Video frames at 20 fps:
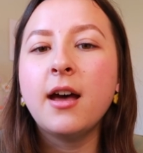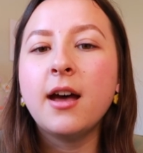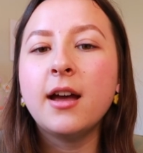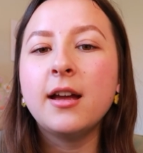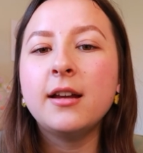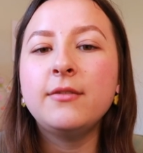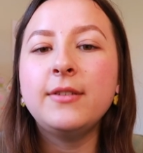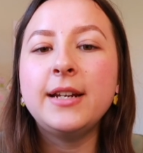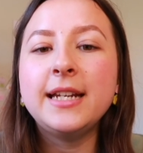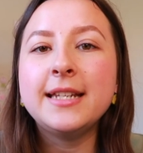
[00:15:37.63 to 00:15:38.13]

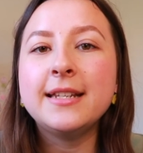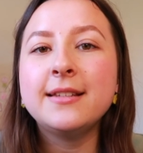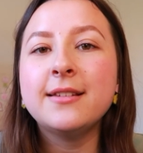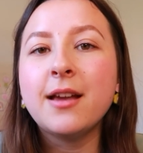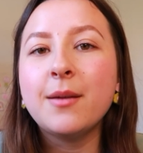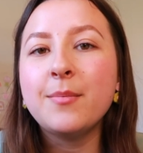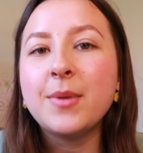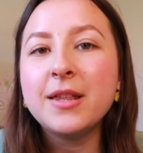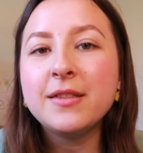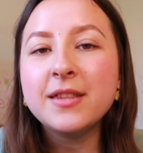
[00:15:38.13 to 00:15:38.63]
I
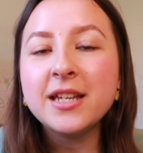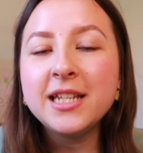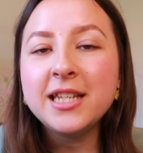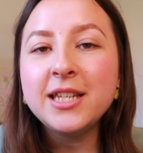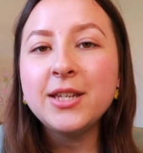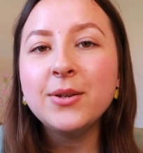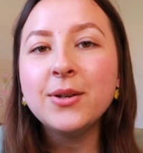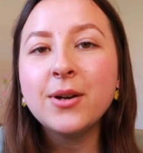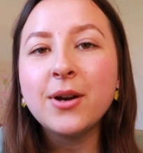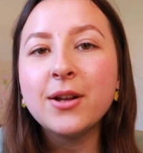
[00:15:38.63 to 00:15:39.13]
redesign my
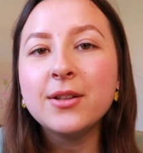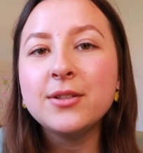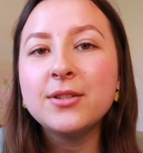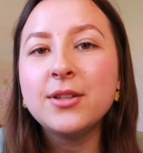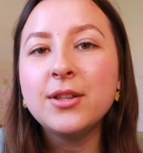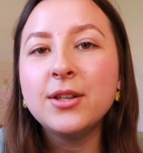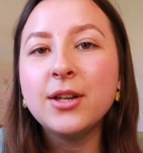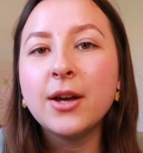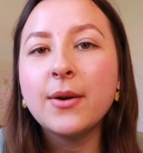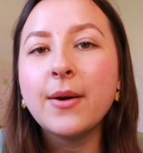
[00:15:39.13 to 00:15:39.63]
thank you cards
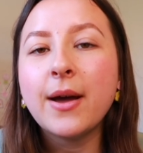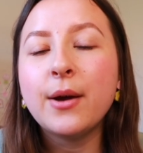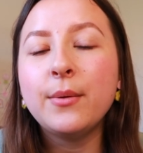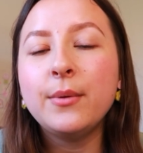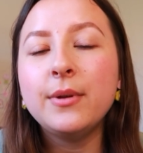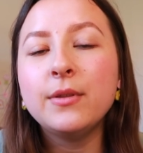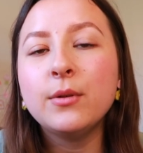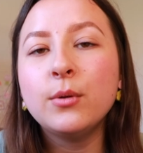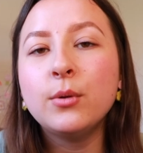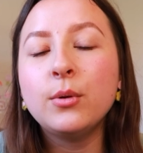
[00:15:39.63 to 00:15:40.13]
that go out
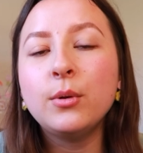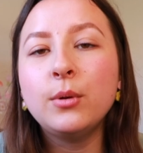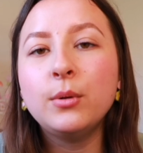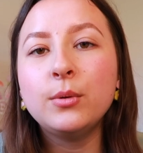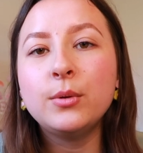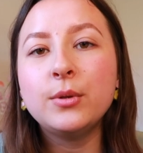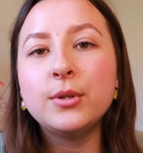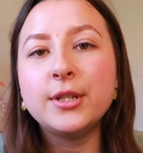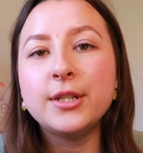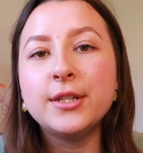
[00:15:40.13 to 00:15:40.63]
with
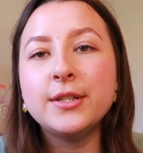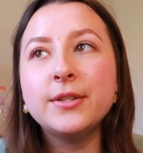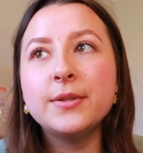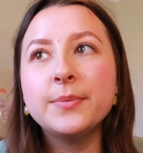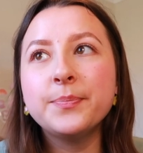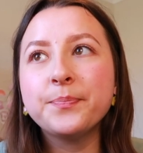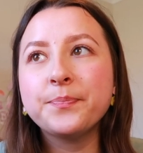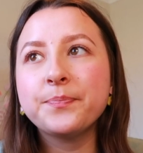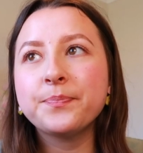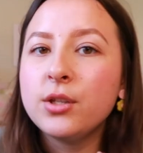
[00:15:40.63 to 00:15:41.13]
all orders.
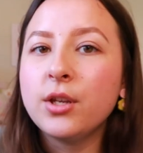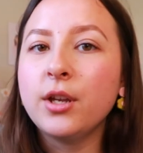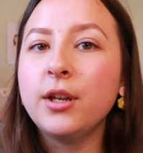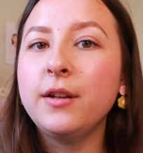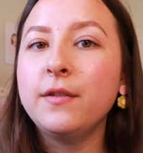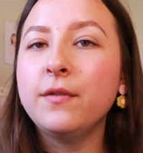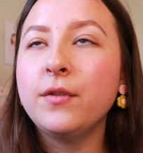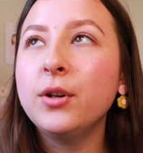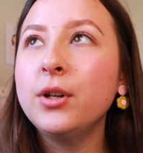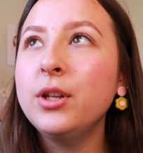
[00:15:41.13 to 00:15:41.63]

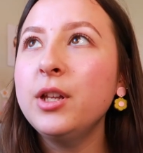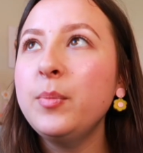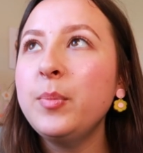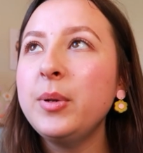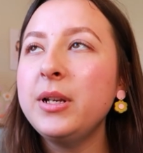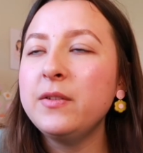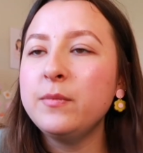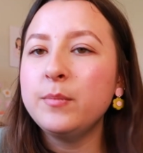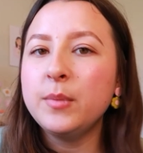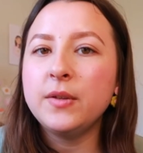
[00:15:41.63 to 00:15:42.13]
So for a
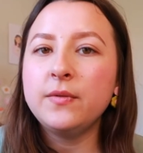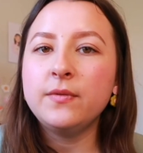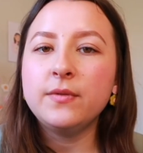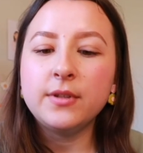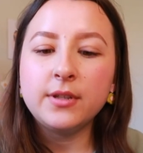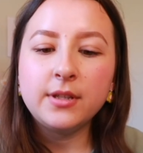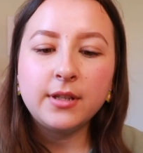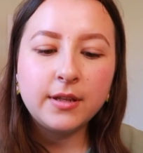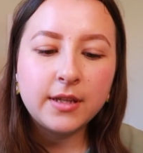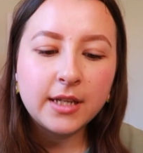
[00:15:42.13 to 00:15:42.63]
couple of
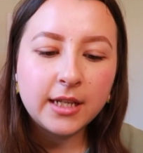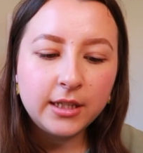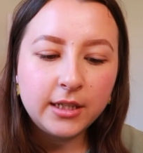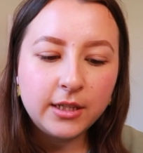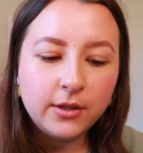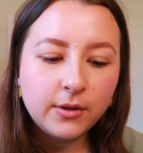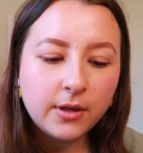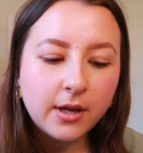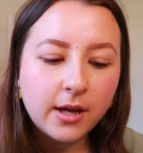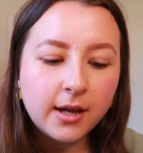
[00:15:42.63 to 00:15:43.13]
months, the thank
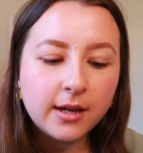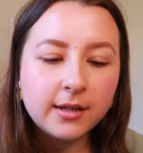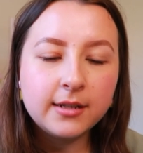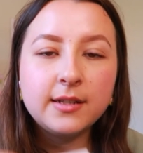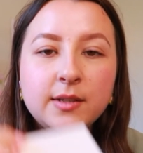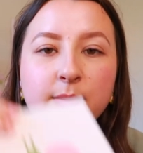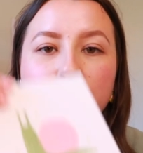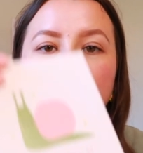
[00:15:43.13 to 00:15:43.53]
you card has